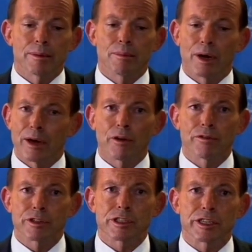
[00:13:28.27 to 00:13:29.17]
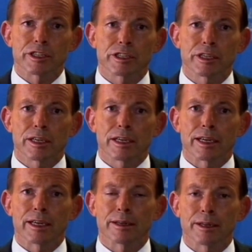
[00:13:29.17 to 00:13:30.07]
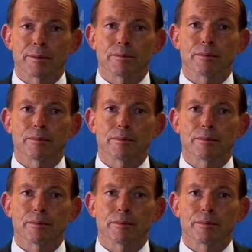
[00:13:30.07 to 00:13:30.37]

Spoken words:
My office is in,